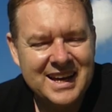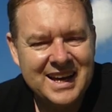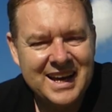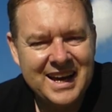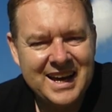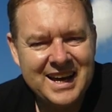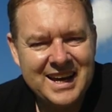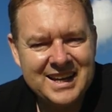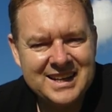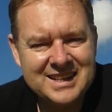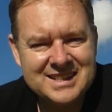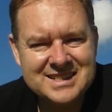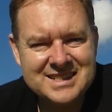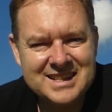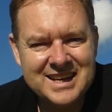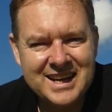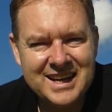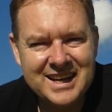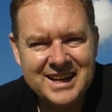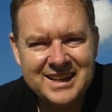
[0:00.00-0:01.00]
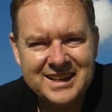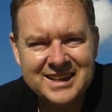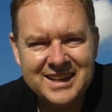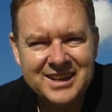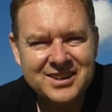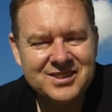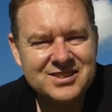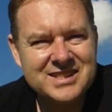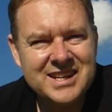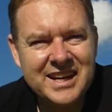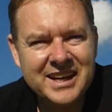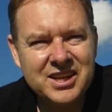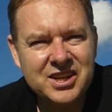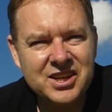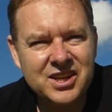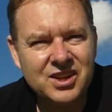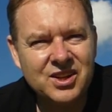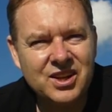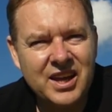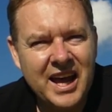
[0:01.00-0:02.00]
and it'll take
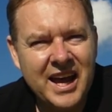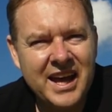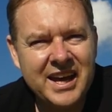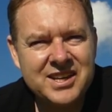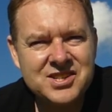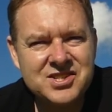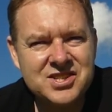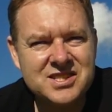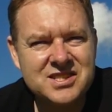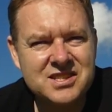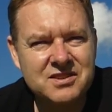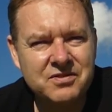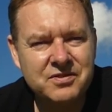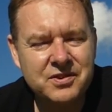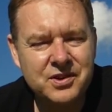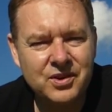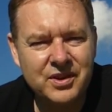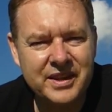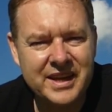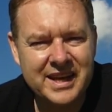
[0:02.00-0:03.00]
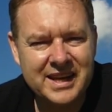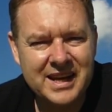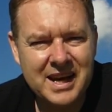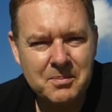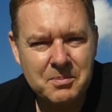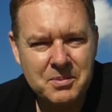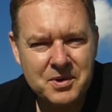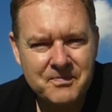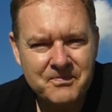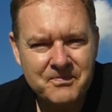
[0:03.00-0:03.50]
you ages to fill that up.